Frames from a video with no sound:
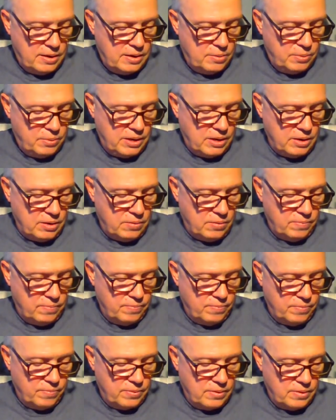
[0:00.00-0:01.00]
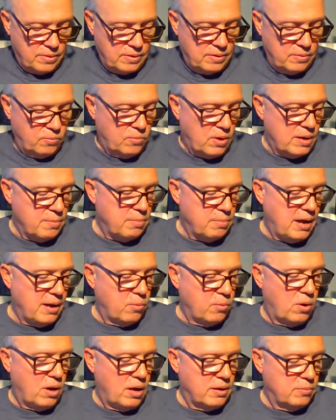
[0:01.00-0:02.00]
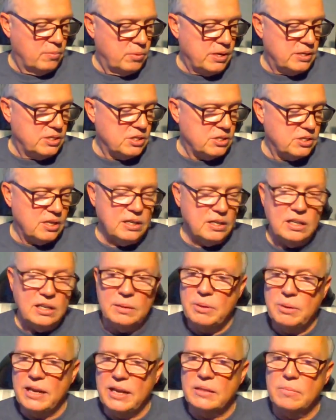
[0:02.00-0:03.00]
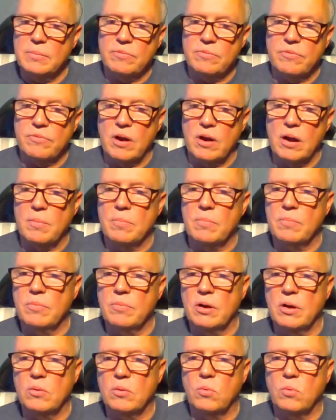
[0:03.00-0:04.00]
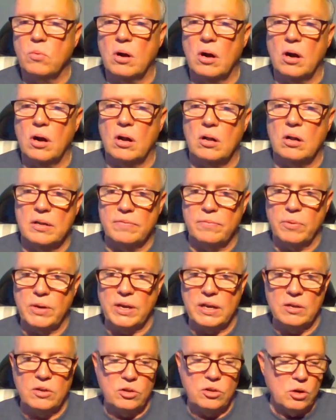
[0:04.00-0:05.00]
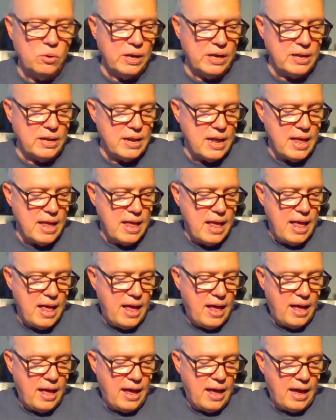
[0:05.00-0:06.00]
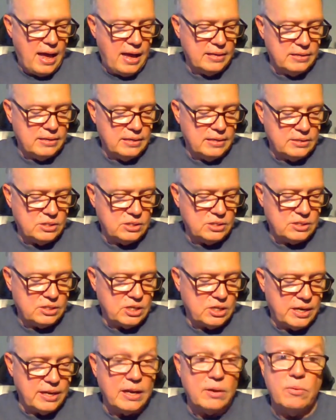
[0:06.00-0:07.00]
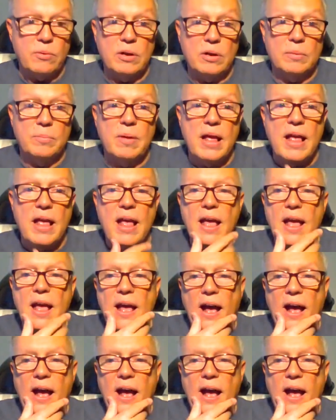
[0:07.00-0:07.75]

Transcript: There we go. One by one, we just eliminate them from the world if we can do it, and just try to get rid of them.